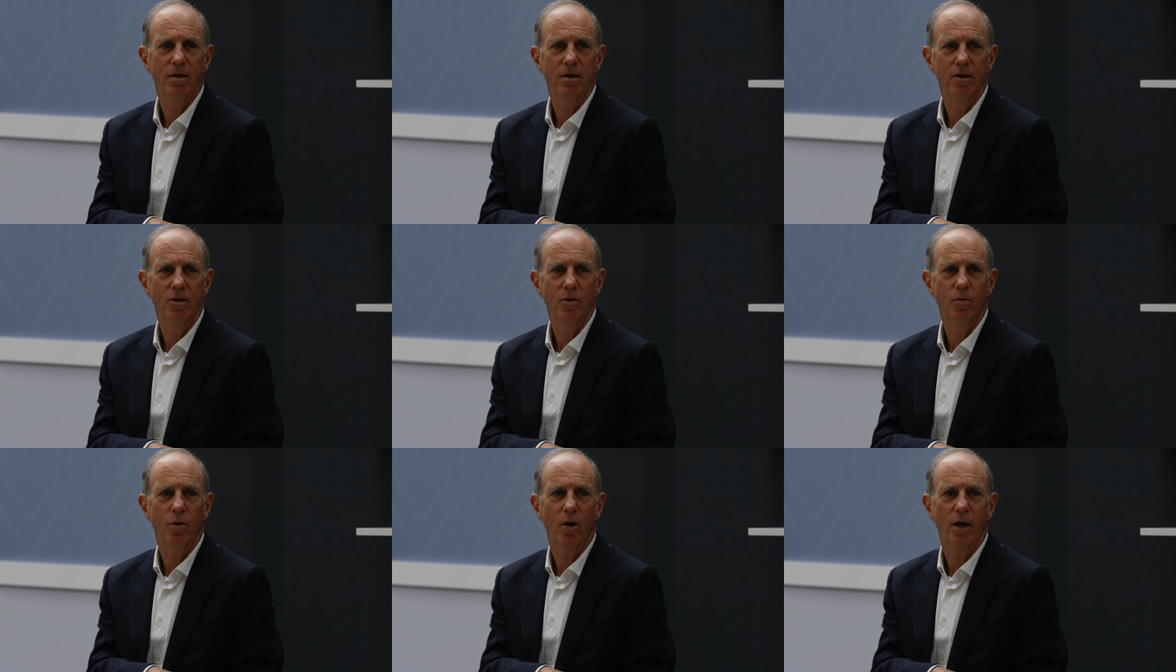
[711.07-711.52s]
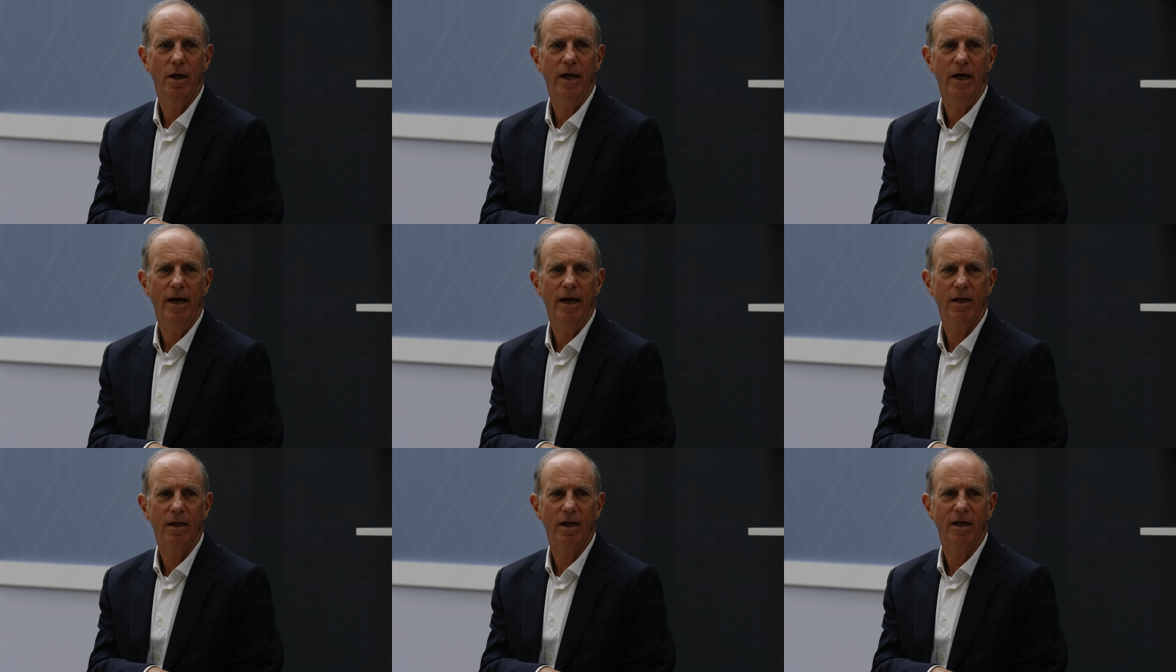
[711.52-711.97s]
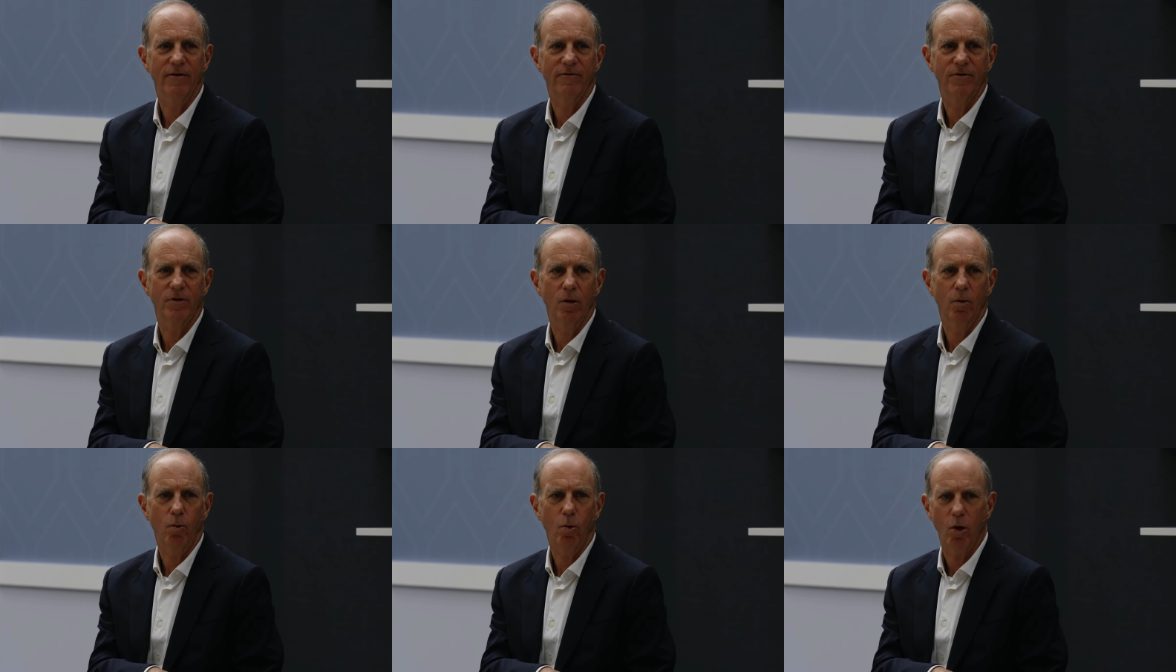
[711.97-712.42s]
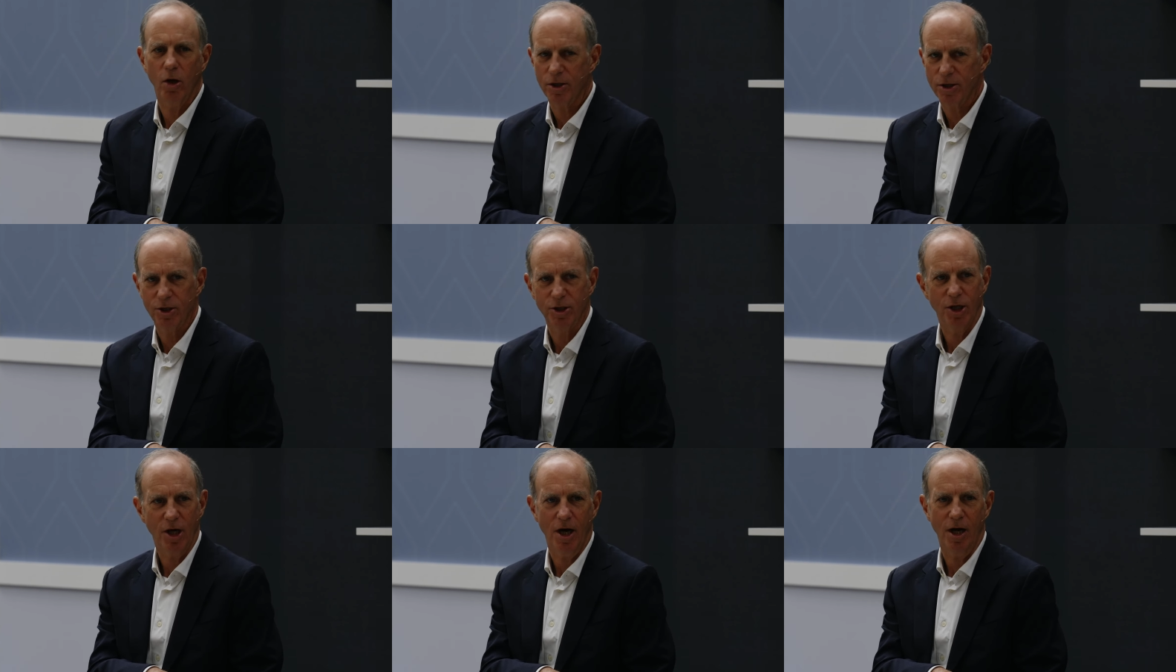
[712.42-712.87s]
you bought L.F.
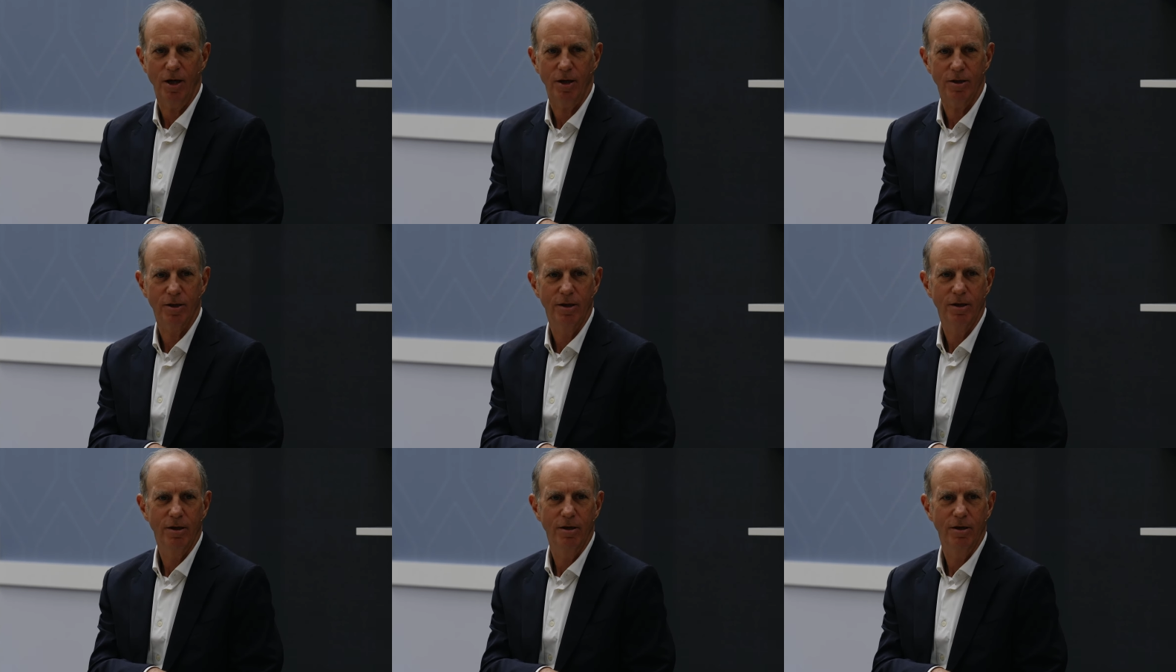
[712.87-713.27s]
Rothschild.